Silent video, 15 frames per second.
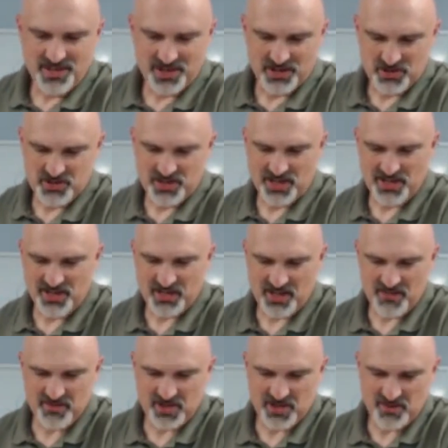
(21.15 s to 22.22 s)
And you shall not
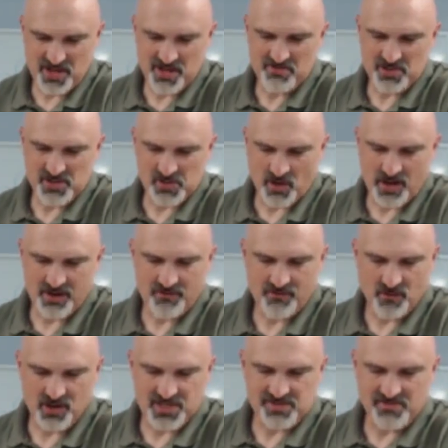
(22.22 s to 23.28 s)
covet your neighbor's
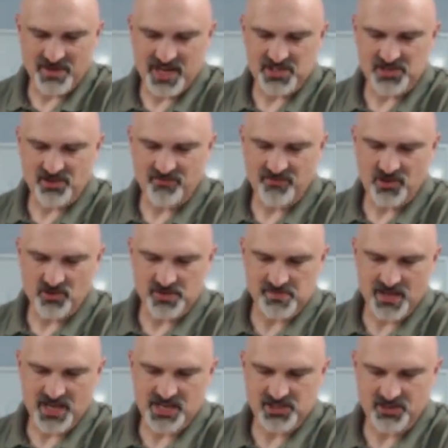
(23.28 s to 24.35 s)
wife or his manservant or his
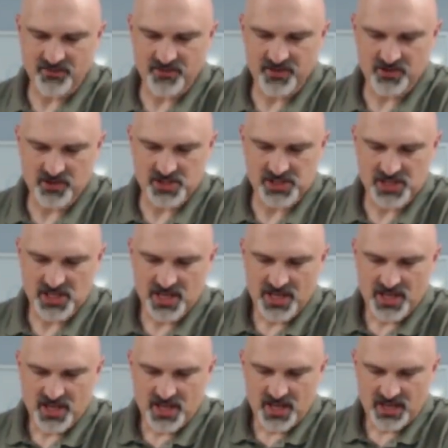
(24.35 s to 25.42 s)
maidservant or his
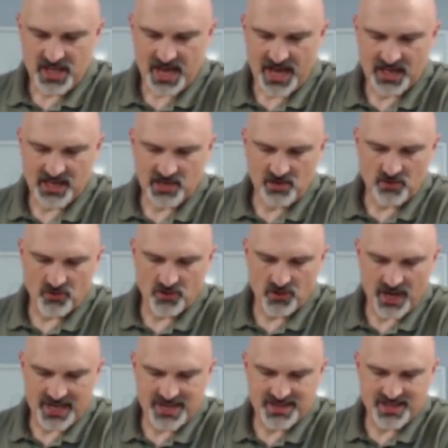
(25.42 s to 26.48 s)
cattle or
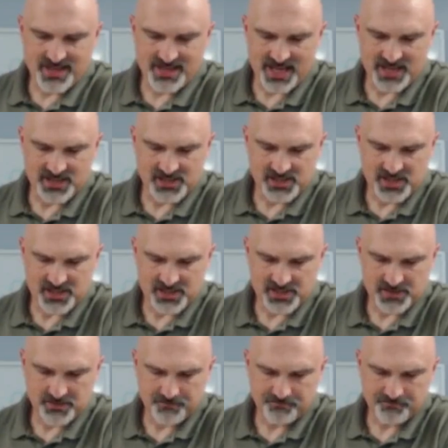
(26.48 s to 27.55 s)
anything that is his.